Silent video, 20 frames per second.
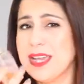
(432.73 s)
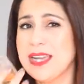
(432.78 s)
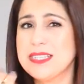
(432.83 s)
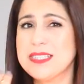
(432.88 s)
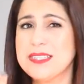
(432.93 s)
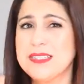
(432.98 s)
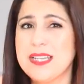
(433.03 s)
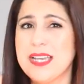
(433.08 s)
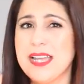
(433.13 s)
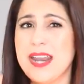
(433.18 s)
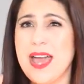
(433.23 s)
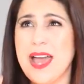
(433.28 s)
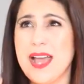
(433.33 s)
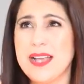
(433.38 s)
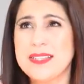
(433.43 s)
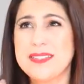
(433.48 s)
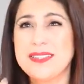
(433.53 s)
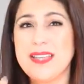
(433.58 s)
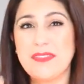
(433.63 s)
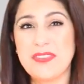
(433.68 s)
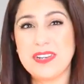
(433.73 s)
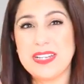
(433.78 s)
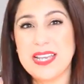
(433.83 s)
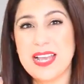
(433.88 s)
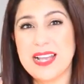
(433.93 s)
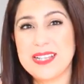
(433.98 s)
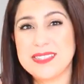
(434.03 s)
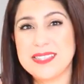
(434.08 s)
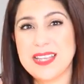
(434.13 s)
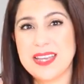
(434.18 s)
It
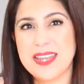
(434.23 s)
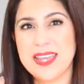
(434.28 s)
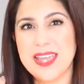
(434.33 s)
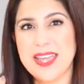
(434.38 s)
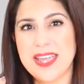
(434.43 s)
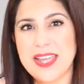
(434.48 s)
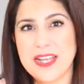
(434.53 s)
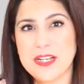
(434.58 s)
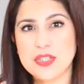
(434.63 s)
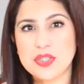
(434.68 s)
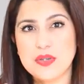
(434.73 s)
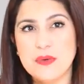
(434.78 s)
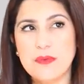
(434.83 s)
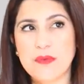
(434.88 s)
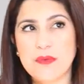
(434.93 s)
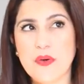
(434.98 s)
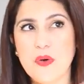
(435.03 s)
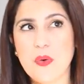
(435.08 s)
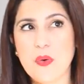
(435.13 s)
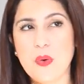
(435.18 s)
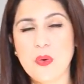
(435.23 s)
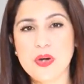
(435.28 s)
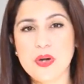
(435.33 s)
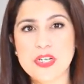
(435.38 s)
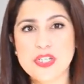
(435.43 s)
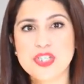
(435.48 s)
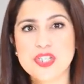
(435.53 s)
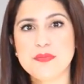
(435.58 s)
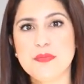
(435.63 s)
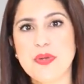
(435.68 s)
definitely has that hint of
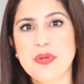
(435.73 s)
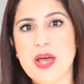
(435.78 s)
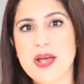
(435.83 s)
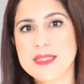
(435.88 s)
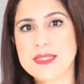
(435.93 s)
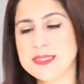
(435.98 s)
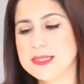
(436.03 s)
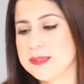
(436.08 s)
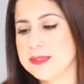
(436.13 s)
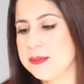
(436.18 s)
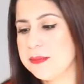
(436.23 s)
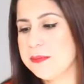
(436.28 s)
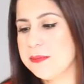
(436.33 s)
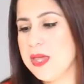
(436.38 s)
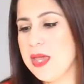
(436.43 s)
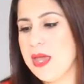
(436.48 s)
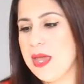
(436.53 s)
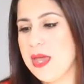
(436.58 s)
orange blossom,